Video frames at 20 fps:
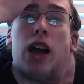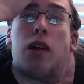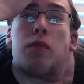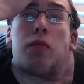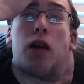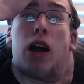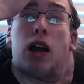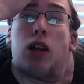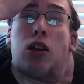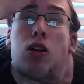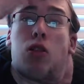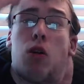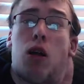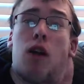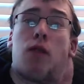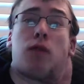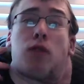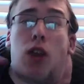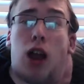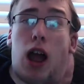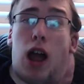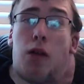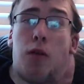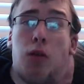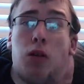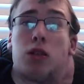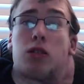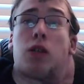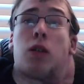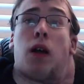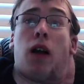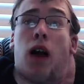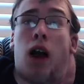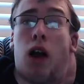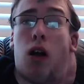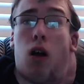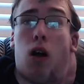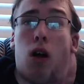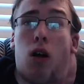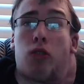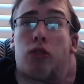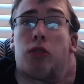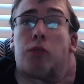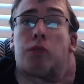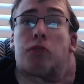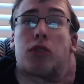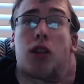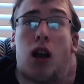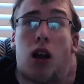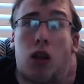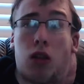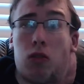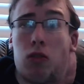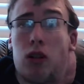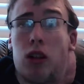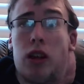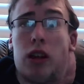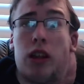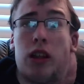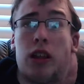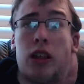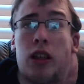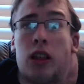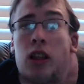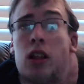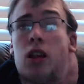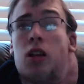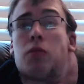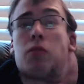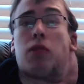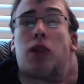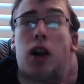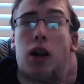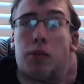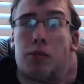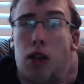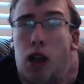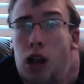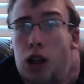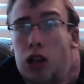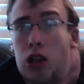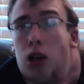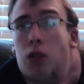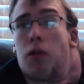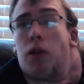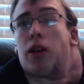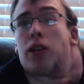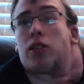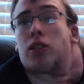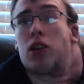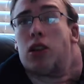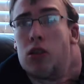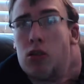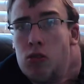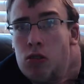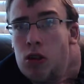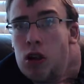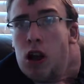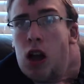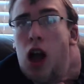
I mean, I could go on for hours about how awesome Sakura is but I'm not going to.